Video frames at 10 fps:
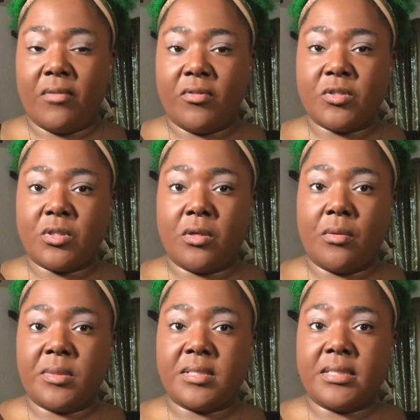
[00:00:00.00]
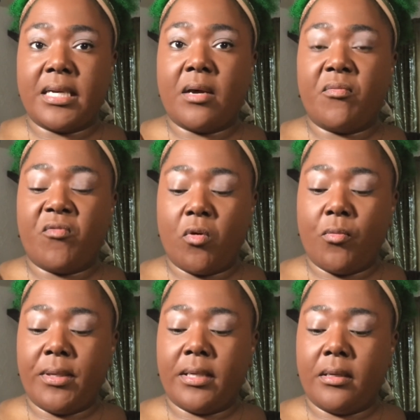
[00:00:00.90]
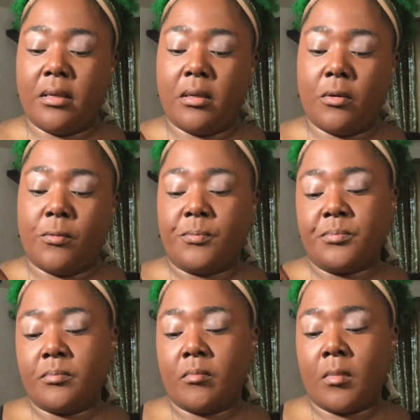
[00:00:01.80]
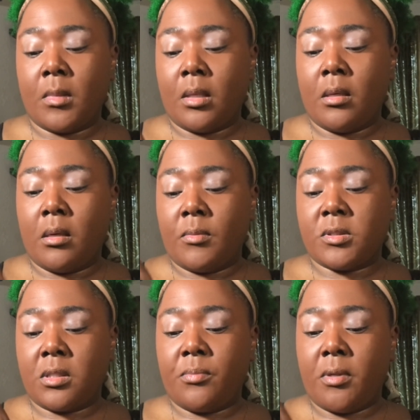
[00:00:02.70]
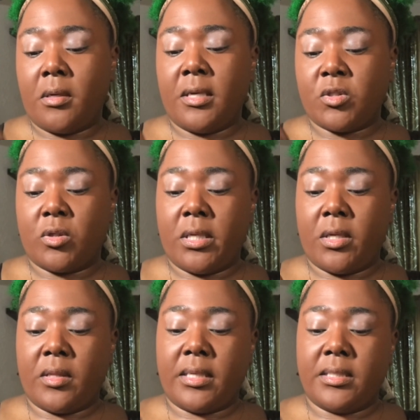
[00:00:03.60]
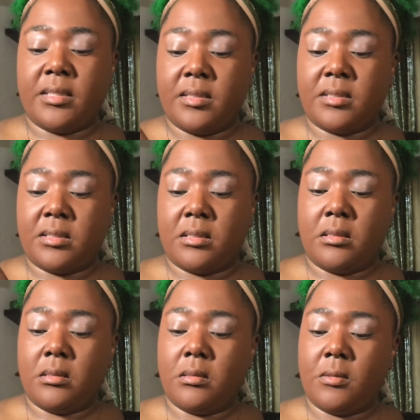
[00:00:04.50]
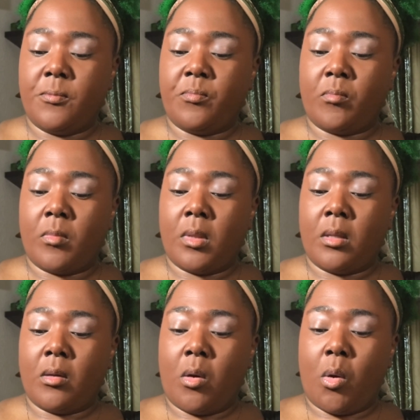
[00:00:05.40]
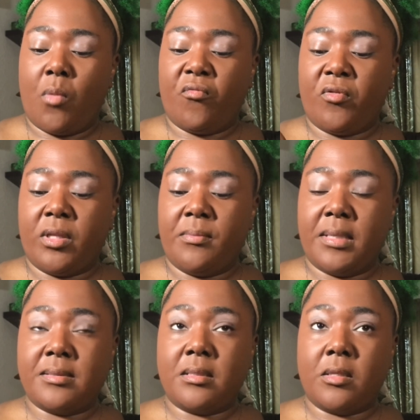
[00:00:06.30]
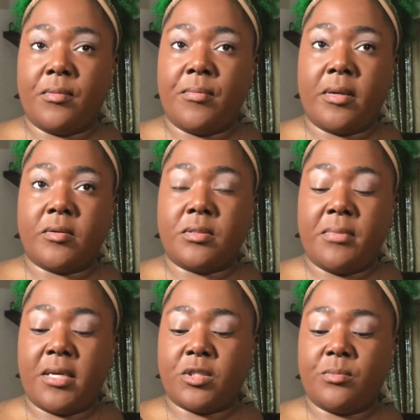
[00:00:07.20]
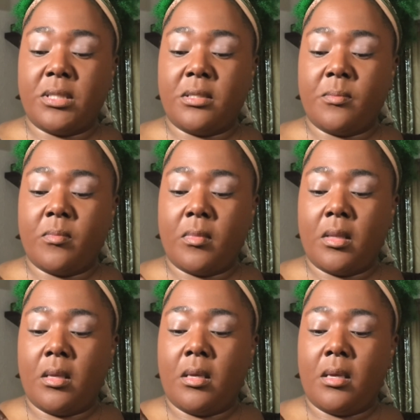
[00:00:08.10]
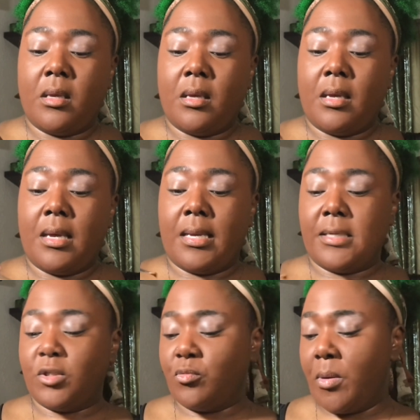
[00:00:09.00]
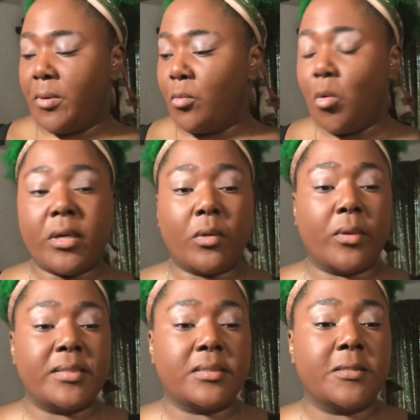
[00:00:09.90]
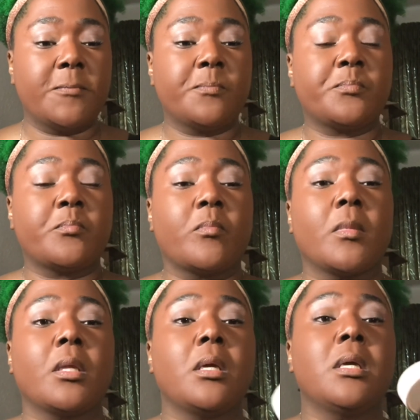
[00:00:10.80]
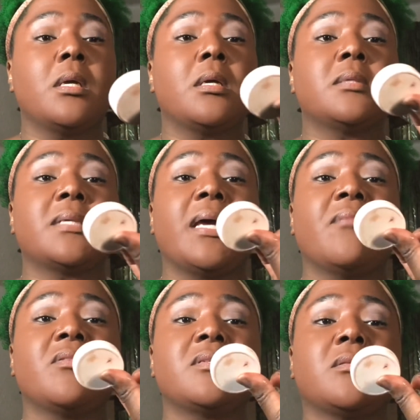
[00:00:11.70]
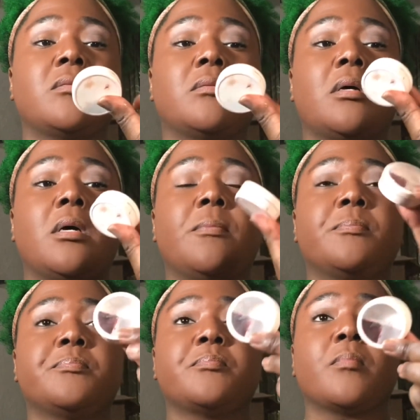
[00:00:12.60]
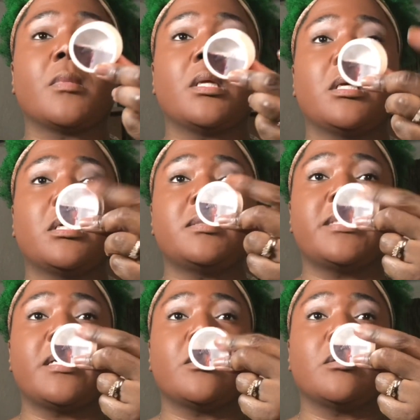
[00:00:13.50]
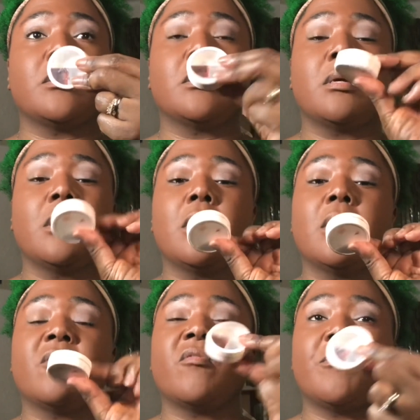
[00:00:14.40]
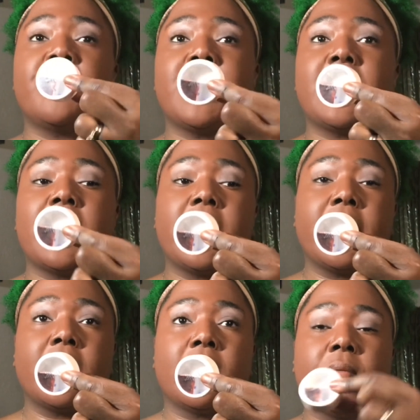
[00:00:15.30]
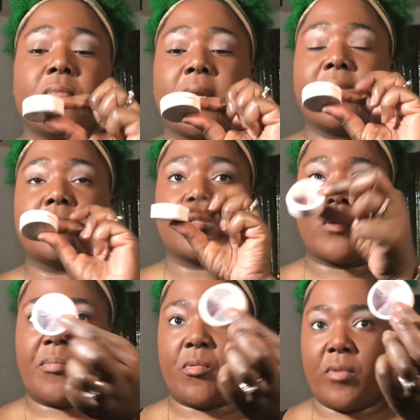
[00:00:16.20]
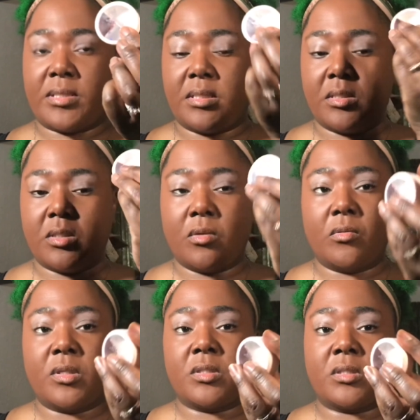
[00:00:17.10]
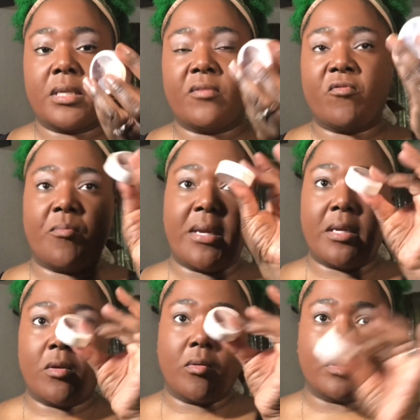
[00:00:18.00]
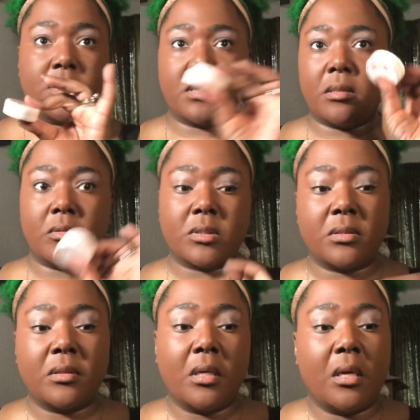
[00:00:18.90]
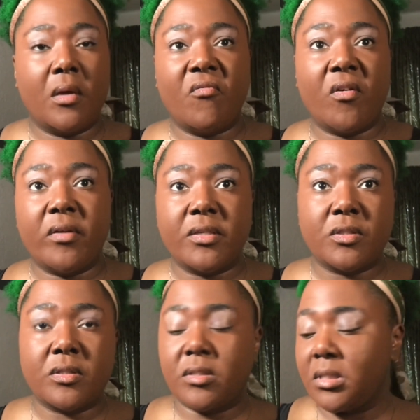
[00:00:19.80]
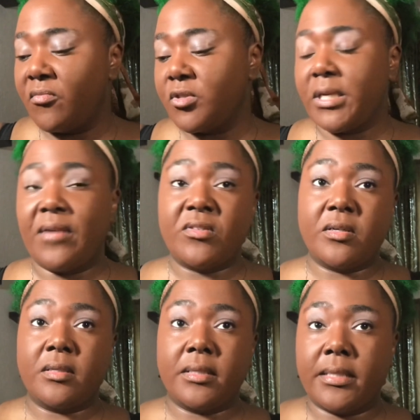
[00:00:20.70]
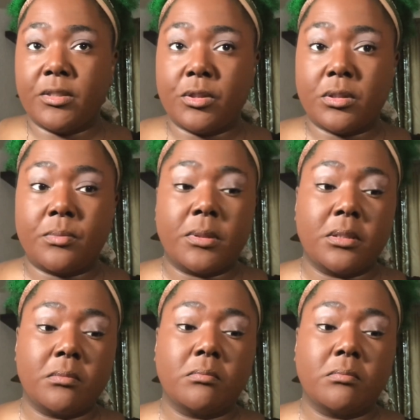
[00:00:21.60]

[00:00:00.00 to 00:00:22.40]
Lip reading: coverage, so I'm going to see how full we can go. I'm just going to put on an extra layer that is hopefully mixed a little bit better to match me. And I just remembered it get wasted because I have this little container from Ben Nye that I can scrape the rest into. This is like for making your own concealers and foundations and stuff, which I haven't done in ages, but